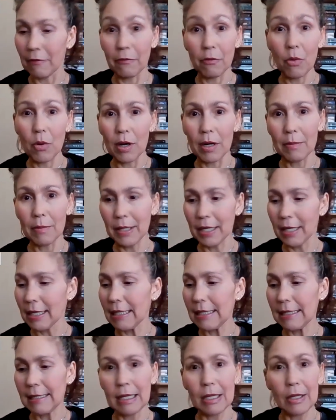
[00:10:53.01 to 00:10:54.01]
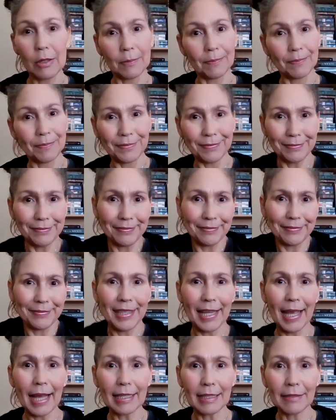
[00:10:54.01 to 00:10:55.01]
for because you know hmm,
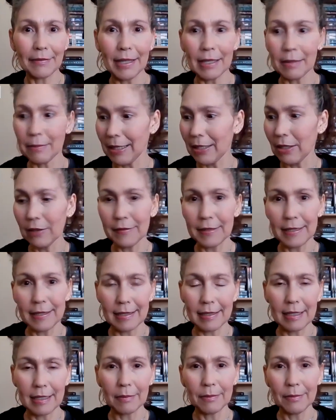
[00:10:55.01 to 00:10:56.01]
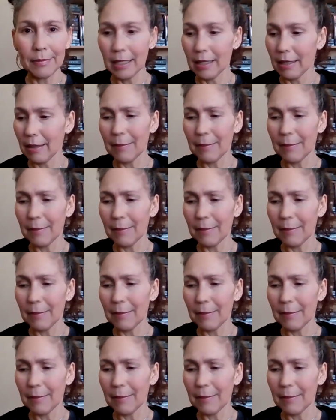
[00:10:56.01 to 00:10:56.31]
activated my nervous system.